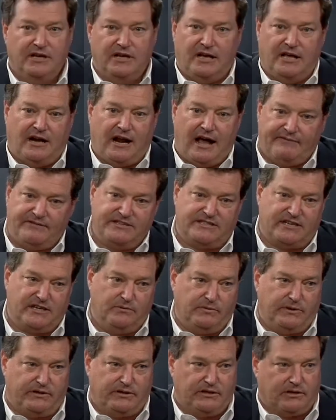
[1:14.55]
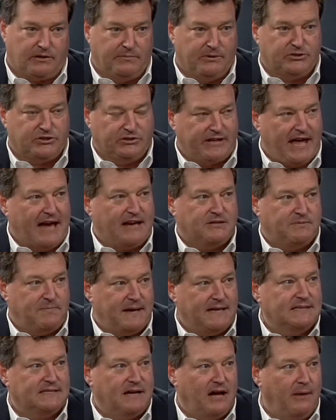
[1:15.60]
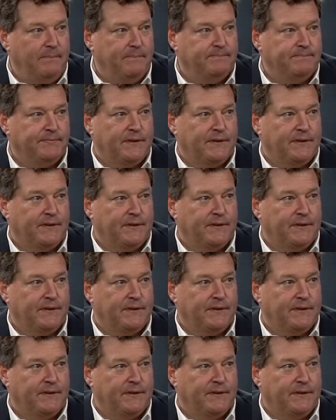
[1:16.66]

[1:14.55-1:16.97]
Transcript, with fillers: And obviously, with the commercial tax base up,